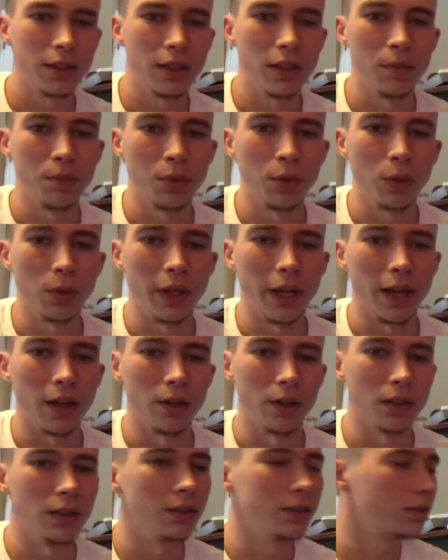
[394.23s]
it pull down
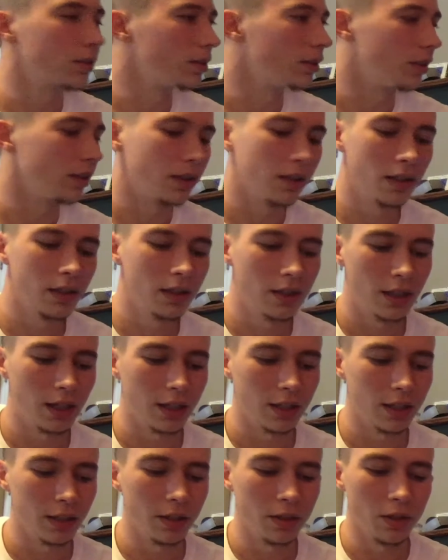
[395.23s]
on the screen.
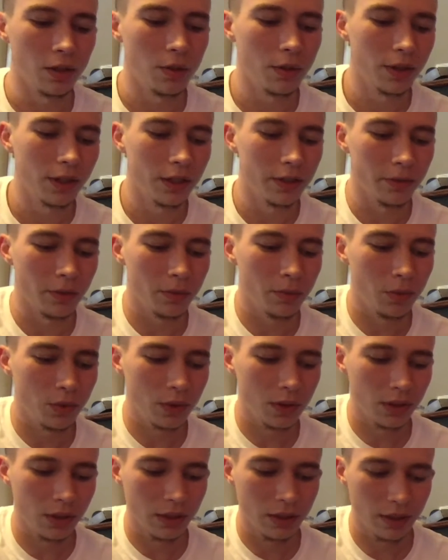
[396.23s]
I'm going to lower it even
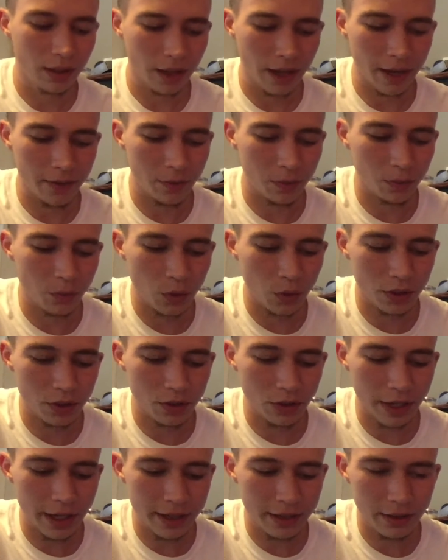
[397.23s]
more to have a more
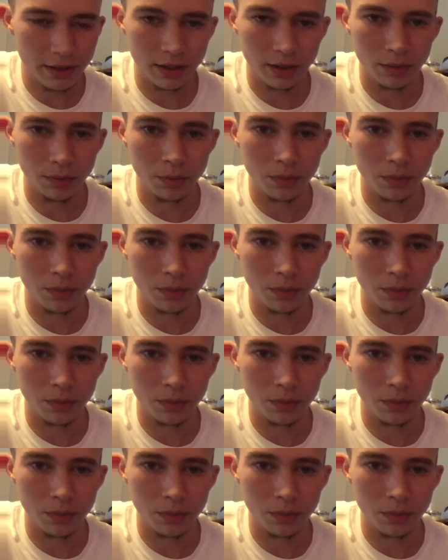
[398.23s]
drastic